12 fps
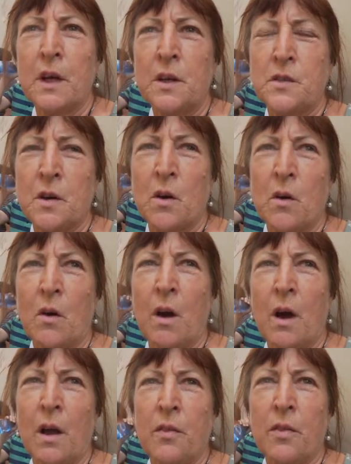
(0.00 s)
So
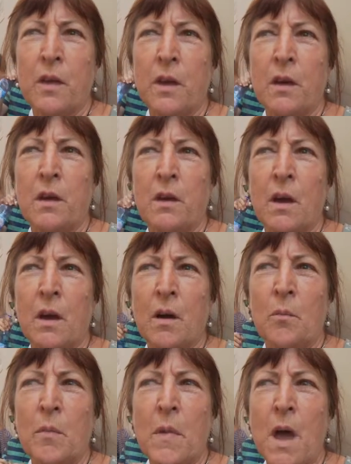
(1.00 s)
I think um,